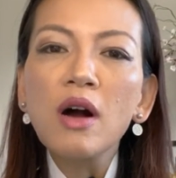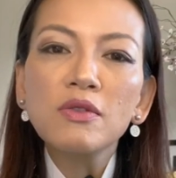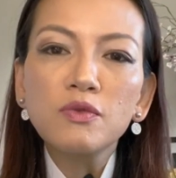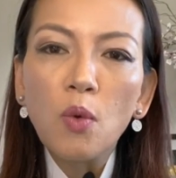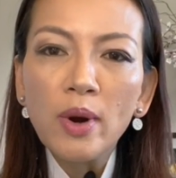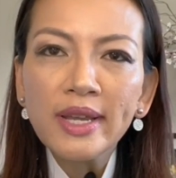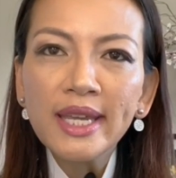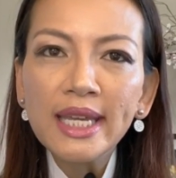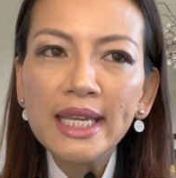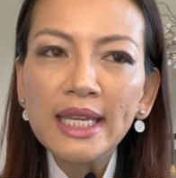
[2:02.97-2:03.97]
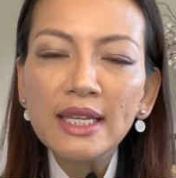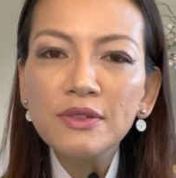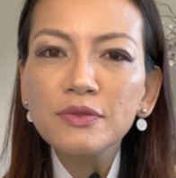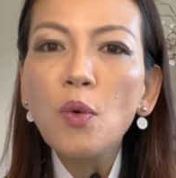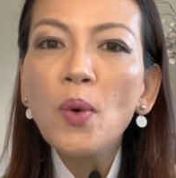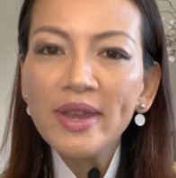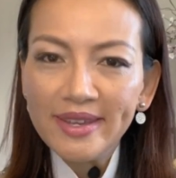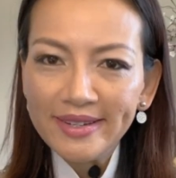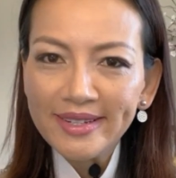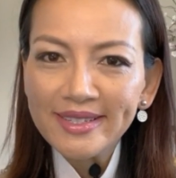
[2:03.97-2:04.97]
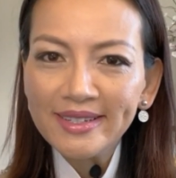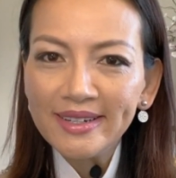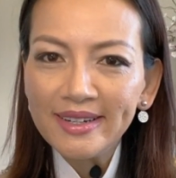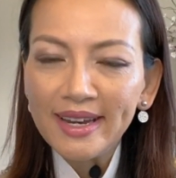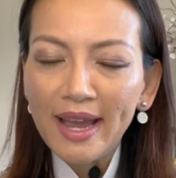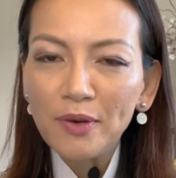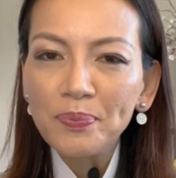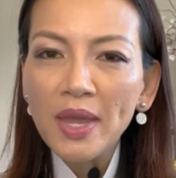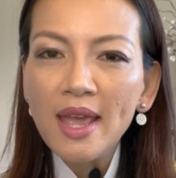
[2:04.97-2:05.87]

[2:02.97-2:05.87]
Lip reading: 44 years now.